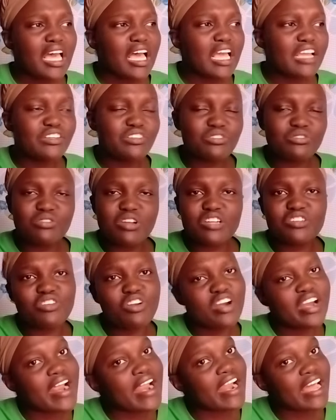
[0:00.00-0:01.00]
I
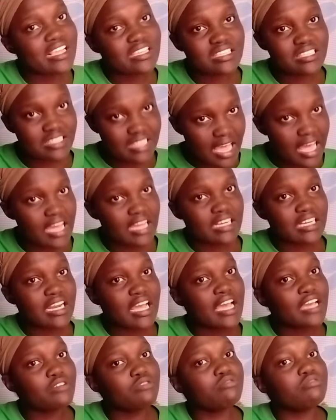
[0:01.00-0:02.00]
don't understand.
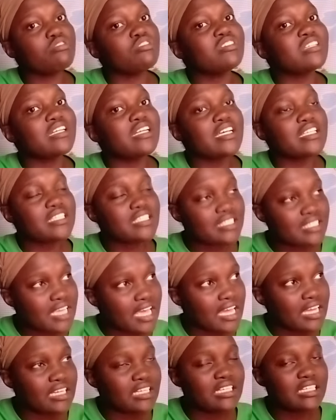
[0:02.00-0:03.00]

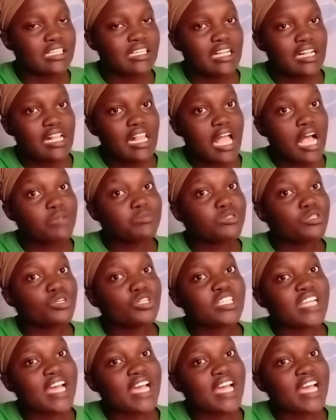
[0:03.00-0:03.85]
I'm so